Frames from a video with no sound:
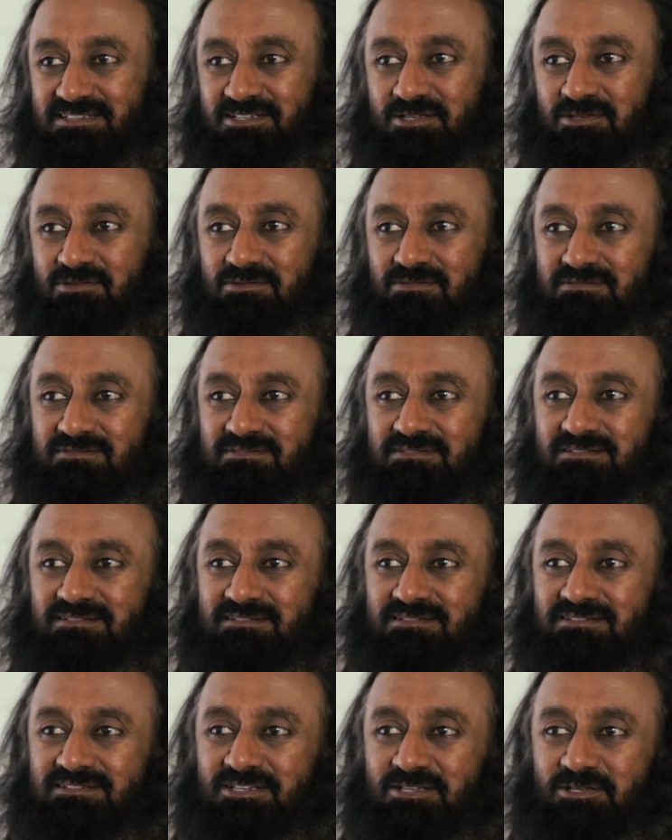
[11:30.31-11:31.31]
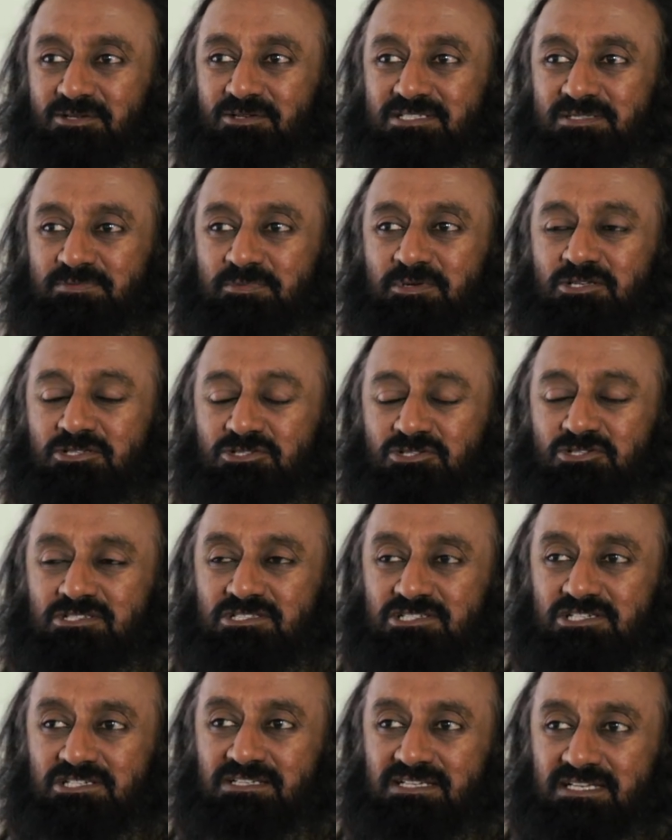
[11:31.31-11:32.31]
in your spiritual
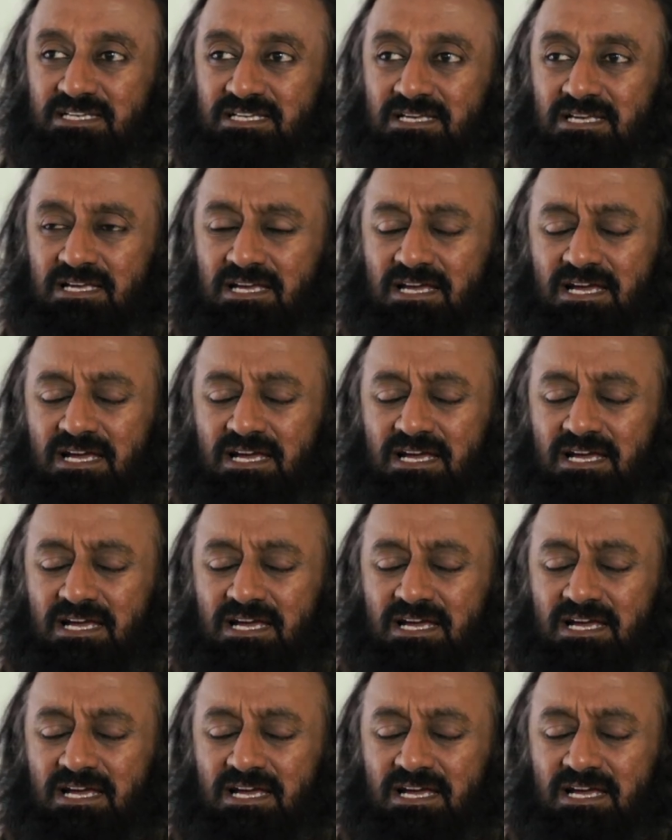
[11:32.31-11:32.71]
journey.